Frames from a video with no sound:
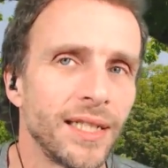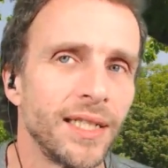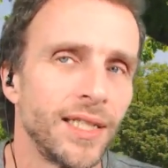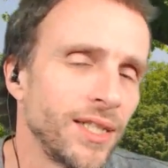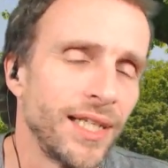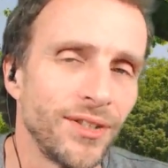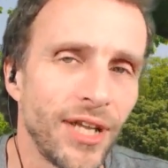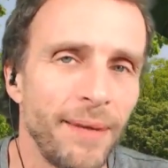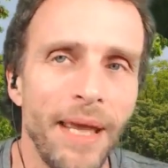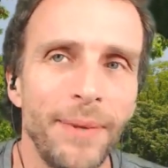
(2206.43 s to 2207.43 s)

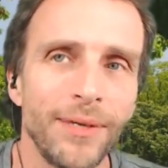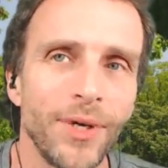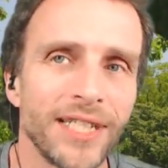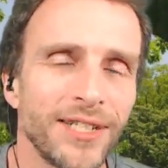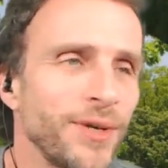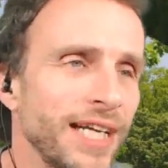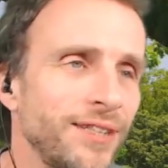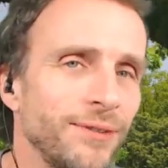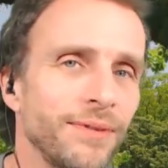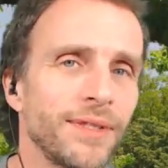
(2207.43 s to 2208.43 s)
okay, maybe it wasn't a
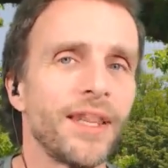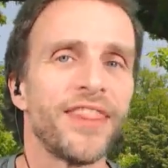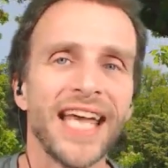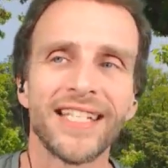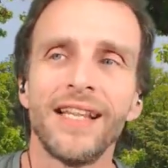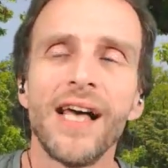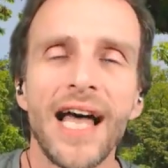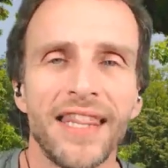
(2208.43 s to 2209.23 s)
raccoon. Thanks a lot.